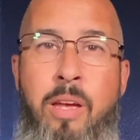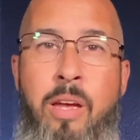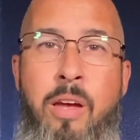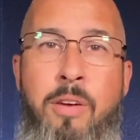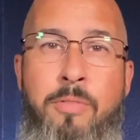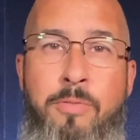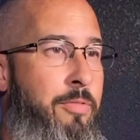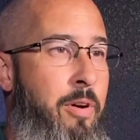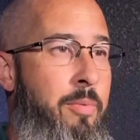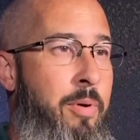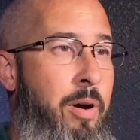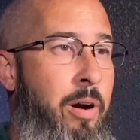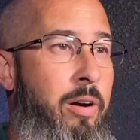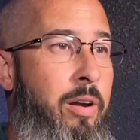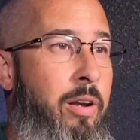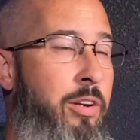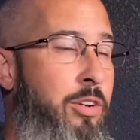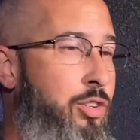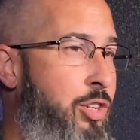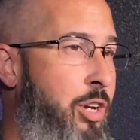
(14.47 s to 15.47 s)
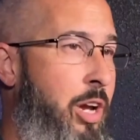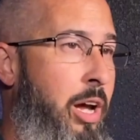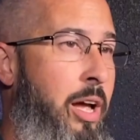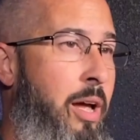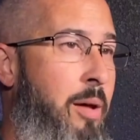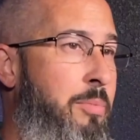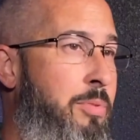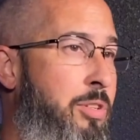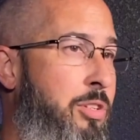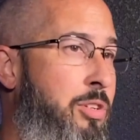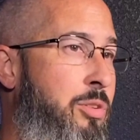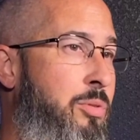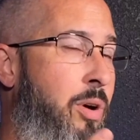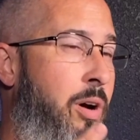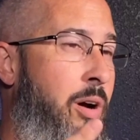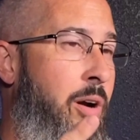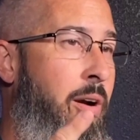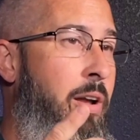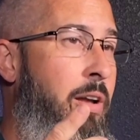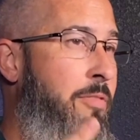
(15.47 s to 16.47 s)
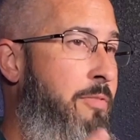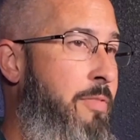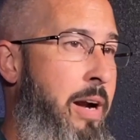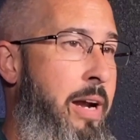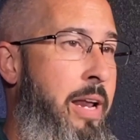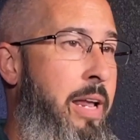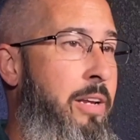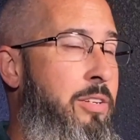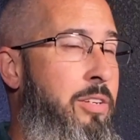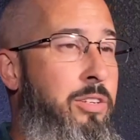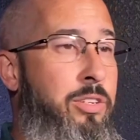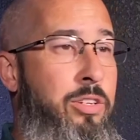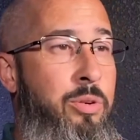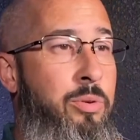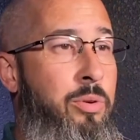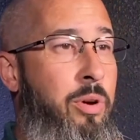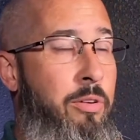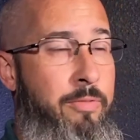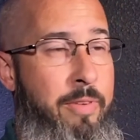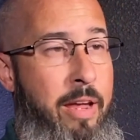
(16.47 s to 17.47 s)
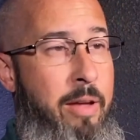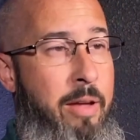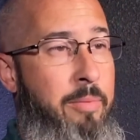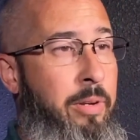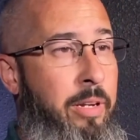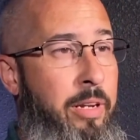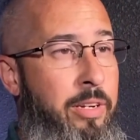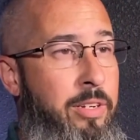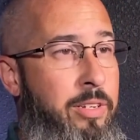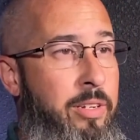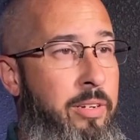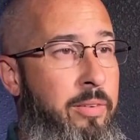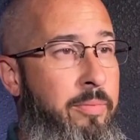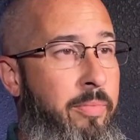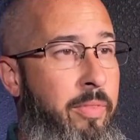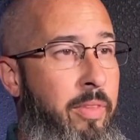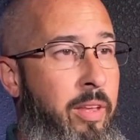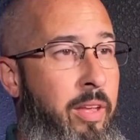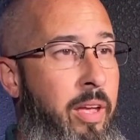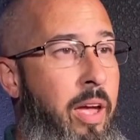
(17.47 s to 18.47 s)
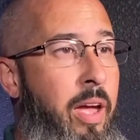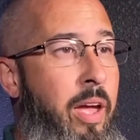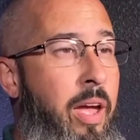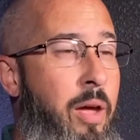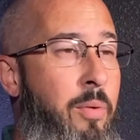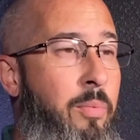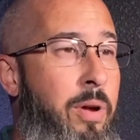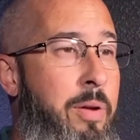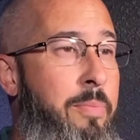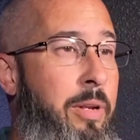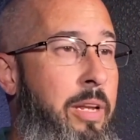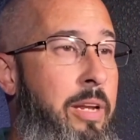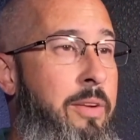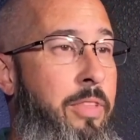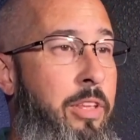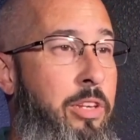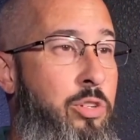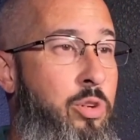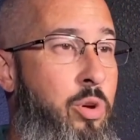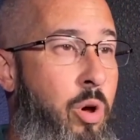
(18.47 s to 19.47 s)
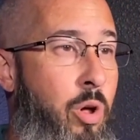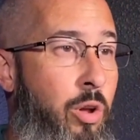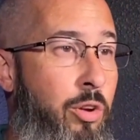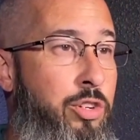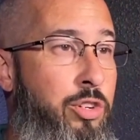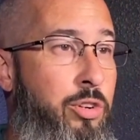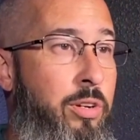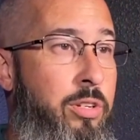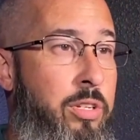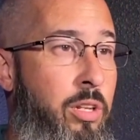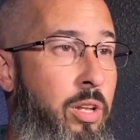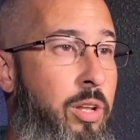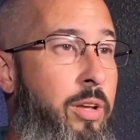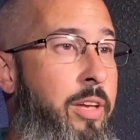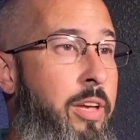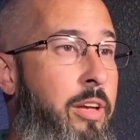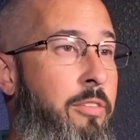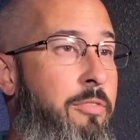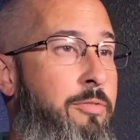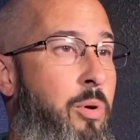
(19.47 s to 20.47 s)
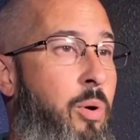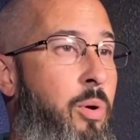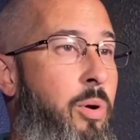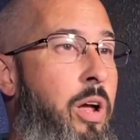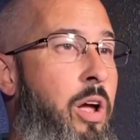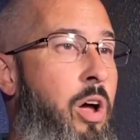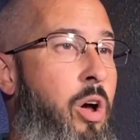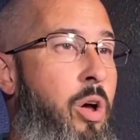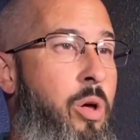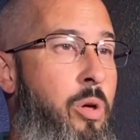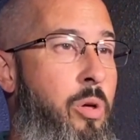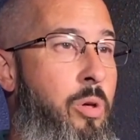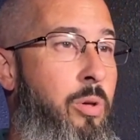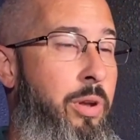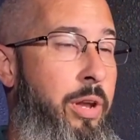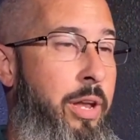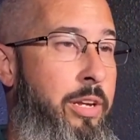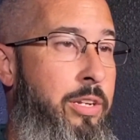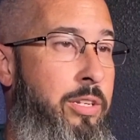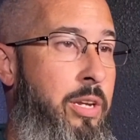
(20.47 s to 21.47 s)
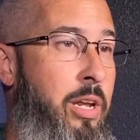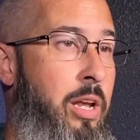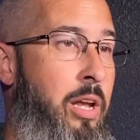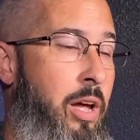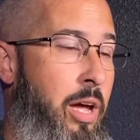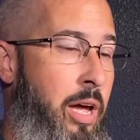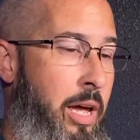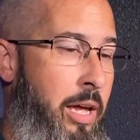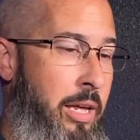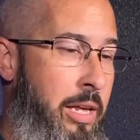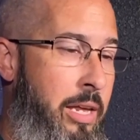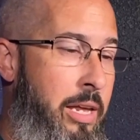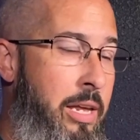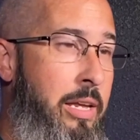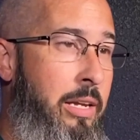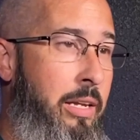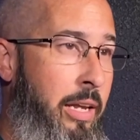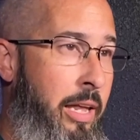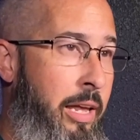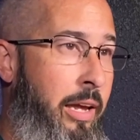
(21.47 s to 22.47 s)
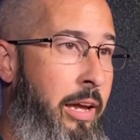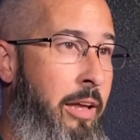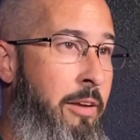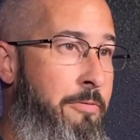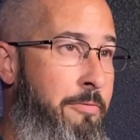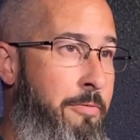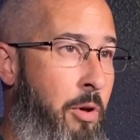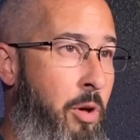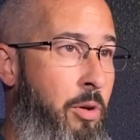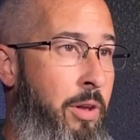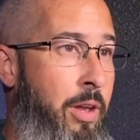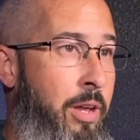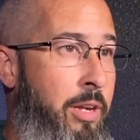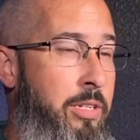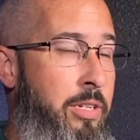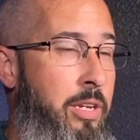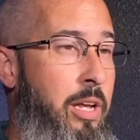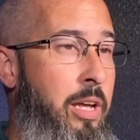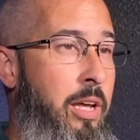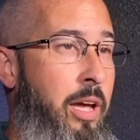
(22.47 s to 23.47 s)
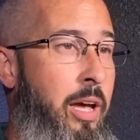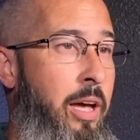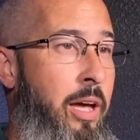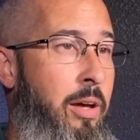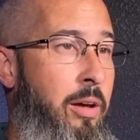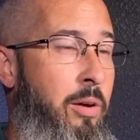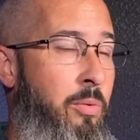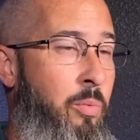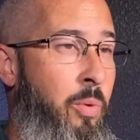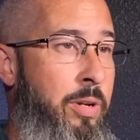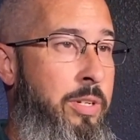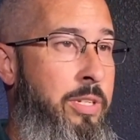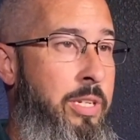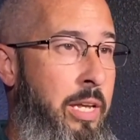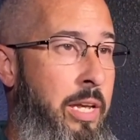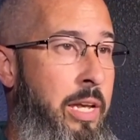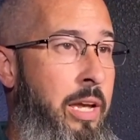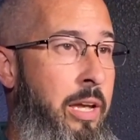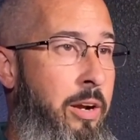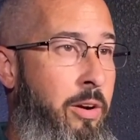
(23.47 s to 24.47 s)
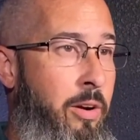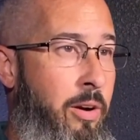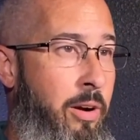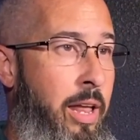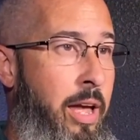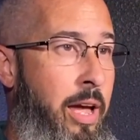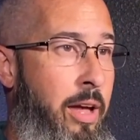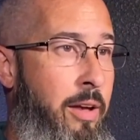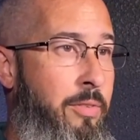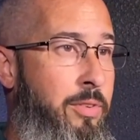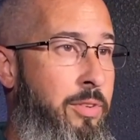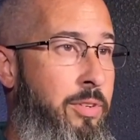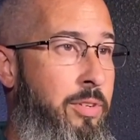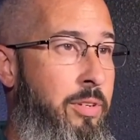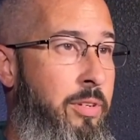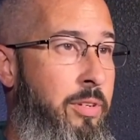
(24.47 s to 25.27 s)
from our jobs to our finances to our families. And we believe this culture is looking for wholeness, healing, and fullness once again in our lives.